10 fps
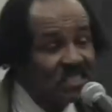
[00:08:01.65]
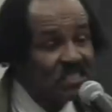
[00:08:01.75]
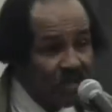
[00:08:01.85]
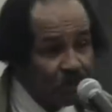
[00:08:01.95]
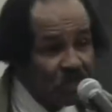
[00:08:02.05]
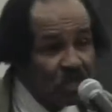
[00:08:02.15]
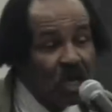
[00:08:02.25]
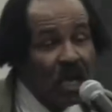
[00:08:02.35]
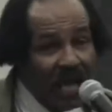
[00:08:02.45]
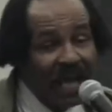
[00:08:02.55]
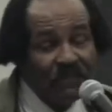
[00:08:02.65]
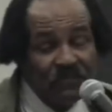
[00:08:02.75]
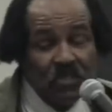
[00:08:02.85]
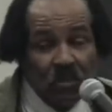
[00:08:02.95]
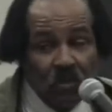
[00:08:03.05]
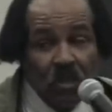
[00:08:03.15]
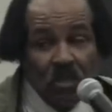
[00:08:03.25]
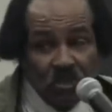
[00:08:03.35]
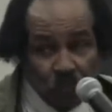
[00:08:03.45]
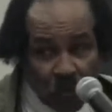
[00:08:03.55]
is something I feel
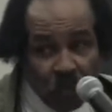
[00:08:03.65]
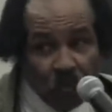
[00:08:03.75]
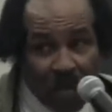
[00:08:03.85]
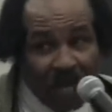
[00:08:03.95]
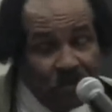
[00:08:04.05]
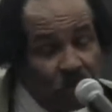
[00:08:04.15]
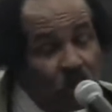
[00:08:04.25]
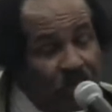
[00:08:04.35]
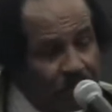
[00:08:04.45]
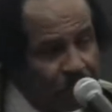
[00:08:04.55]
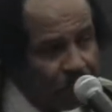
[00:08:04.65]
is worthwhile knowing.